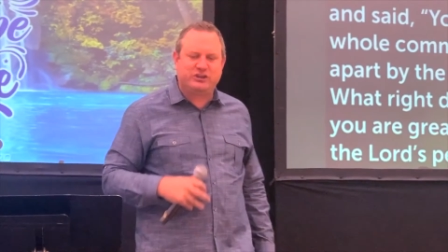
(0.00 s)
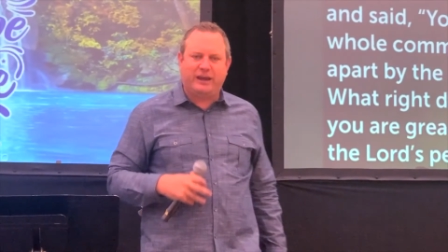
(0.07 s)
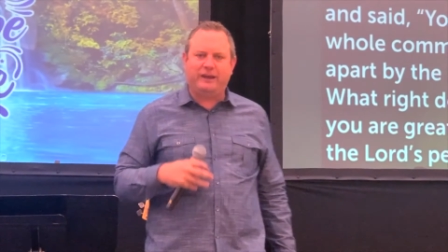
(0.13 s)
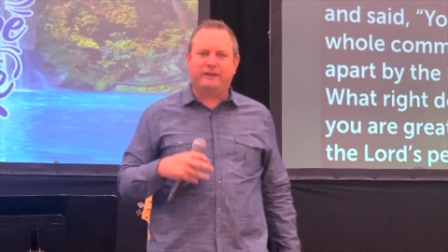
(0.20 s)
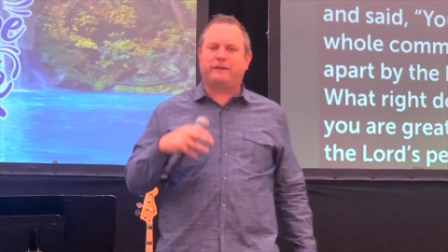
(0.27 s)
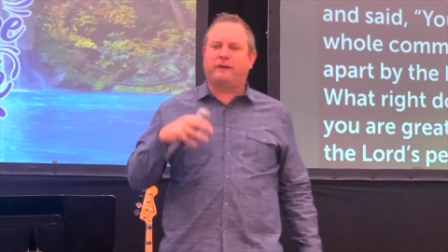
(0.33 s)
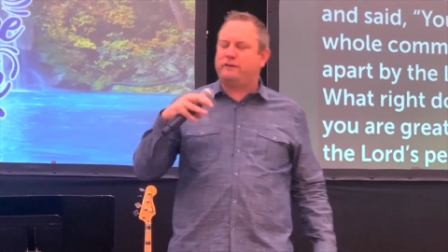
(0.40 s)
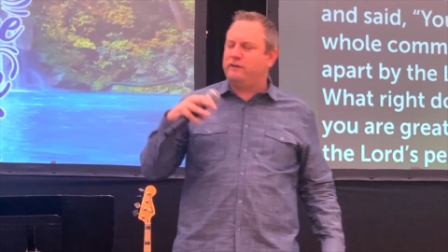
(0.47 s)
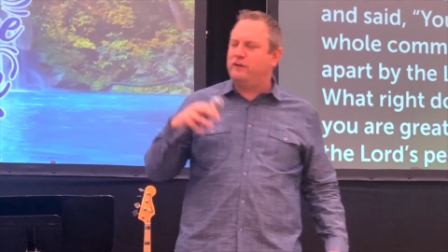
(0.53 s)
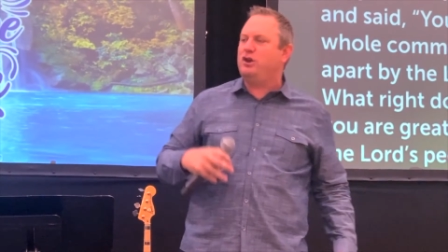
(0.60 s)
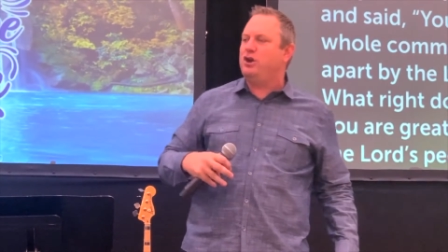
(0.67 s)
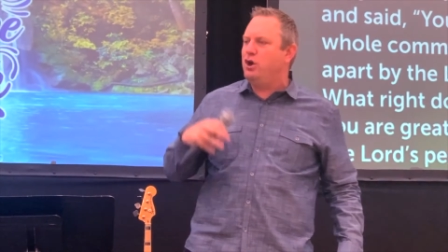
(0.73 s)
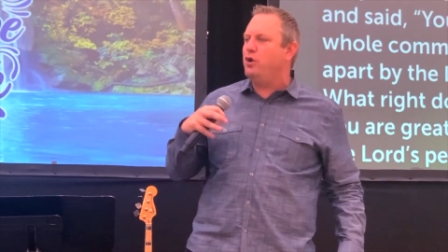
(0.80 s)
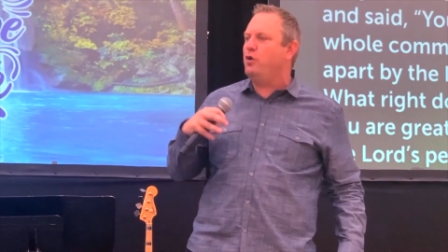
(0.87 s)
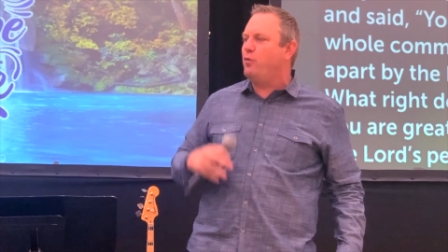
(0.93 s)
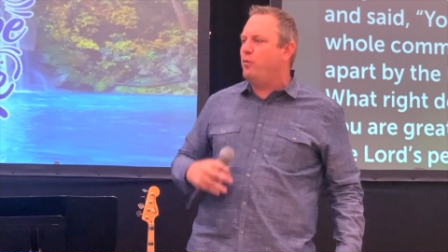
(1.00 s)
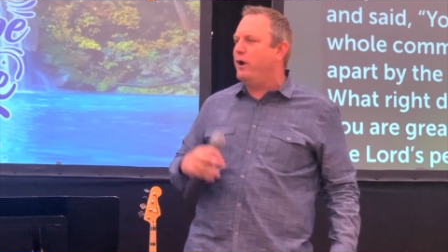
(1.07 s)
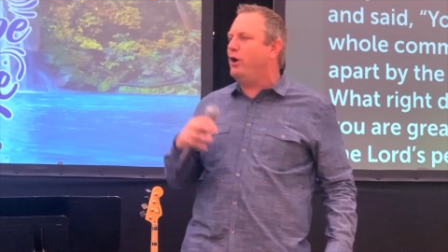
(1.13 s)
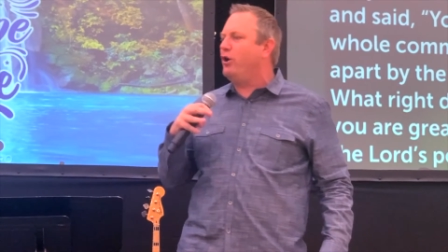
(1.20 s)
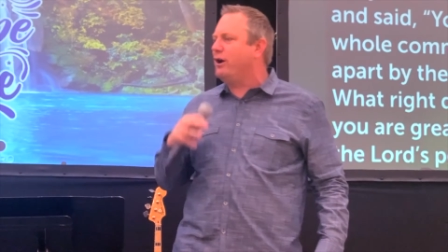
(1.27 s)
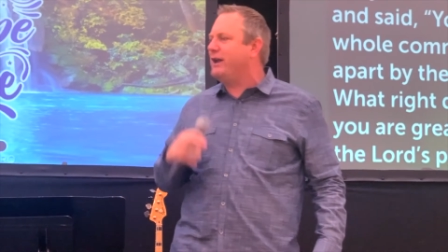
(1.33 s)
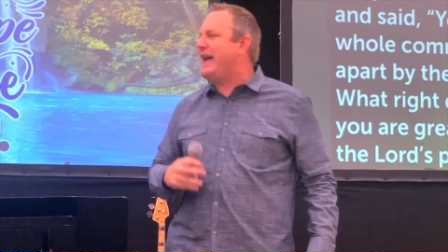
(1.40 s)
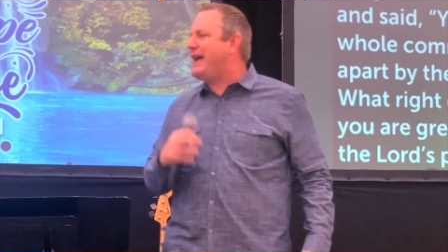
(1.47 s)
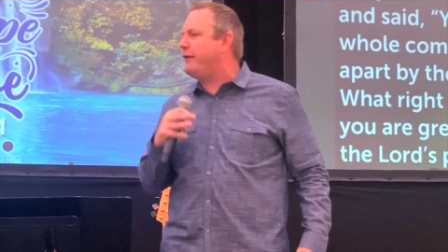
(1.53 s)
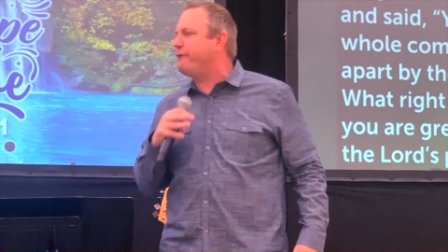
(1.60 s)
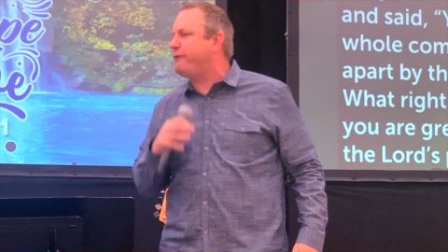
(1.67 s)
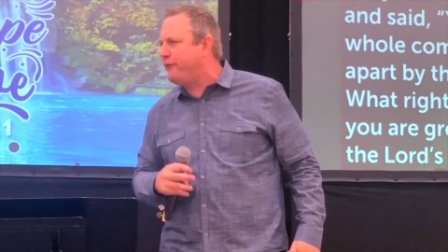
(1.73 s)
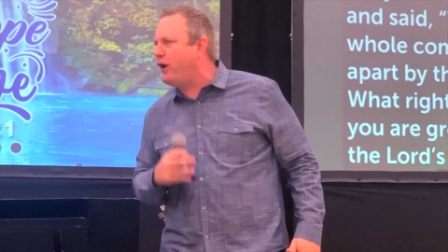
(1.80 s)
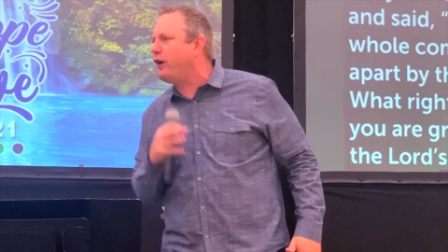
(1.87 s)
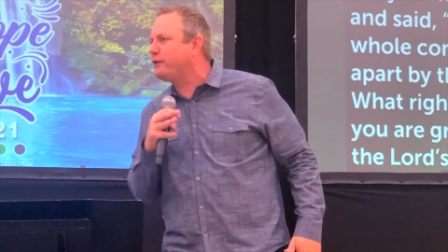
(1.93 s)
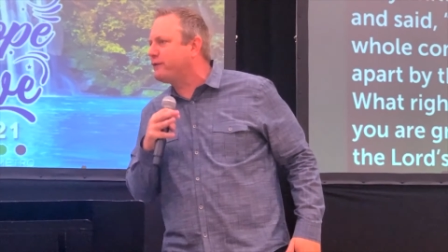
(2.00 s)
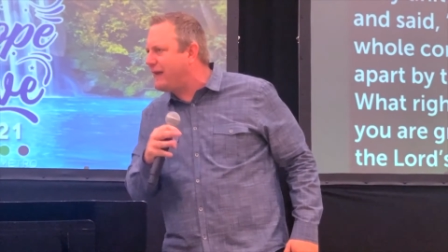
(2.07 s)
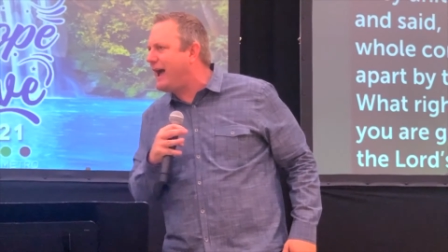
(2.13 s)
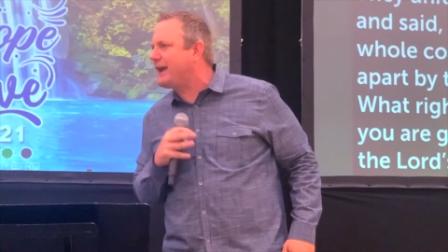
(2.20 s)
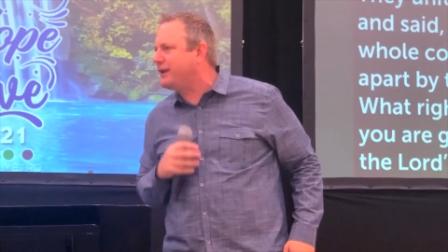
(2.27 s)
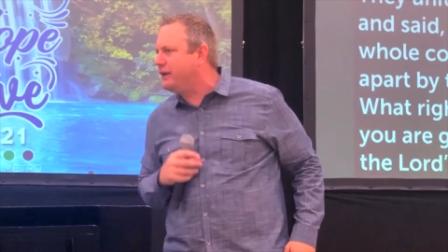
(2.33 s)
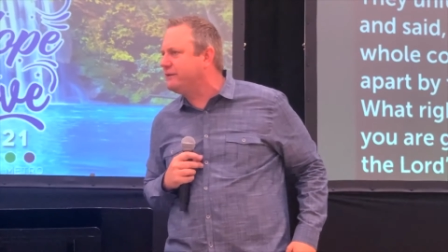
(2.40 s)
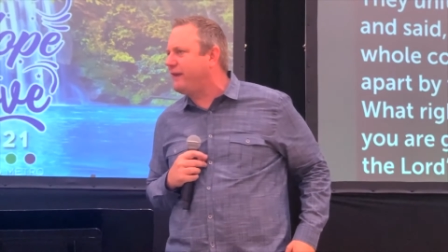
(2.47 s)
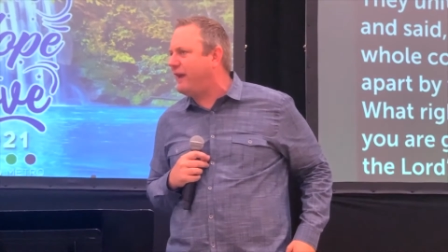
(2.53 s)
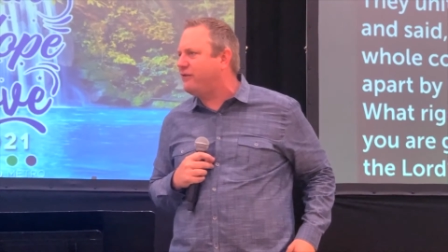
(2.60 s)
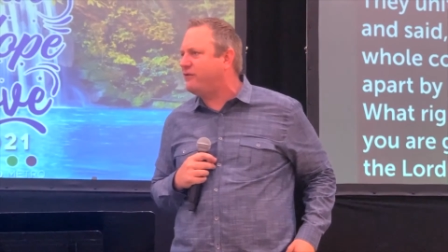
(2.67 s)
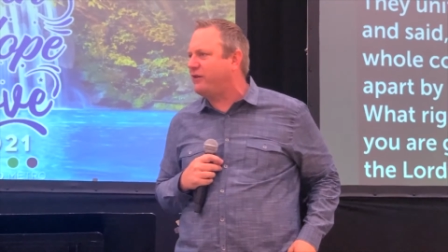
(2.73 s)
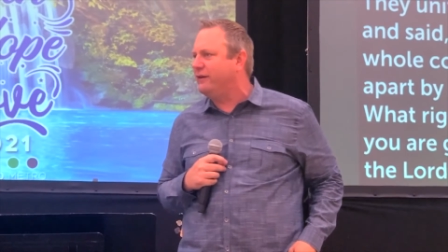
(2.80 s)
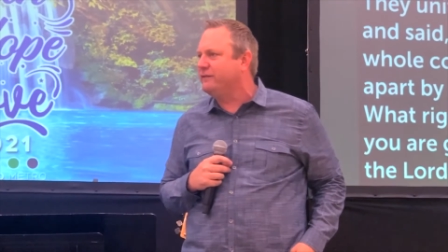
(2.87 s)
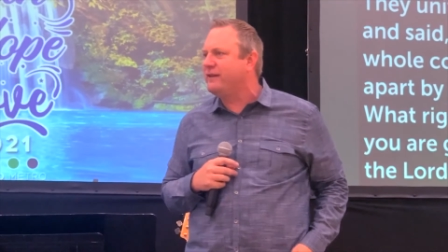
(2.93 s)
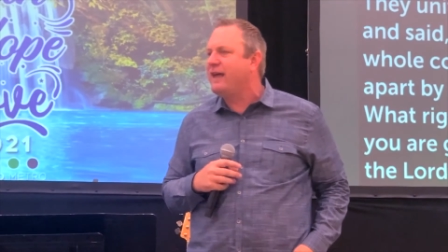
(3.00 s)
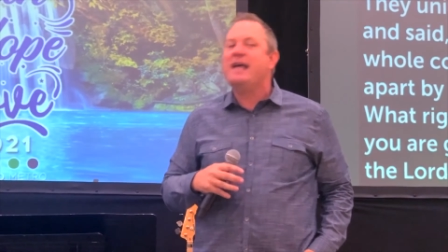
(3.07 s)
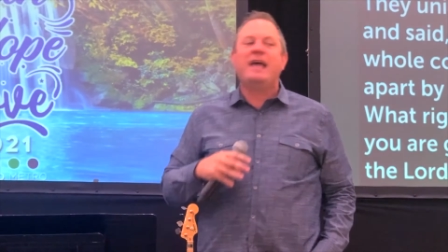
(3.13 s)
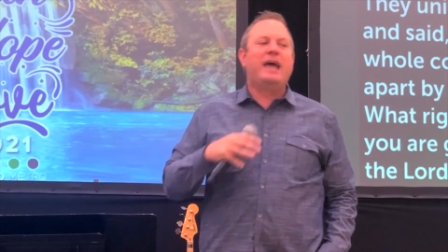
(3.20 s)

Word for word: Jesus, you will get false accusations.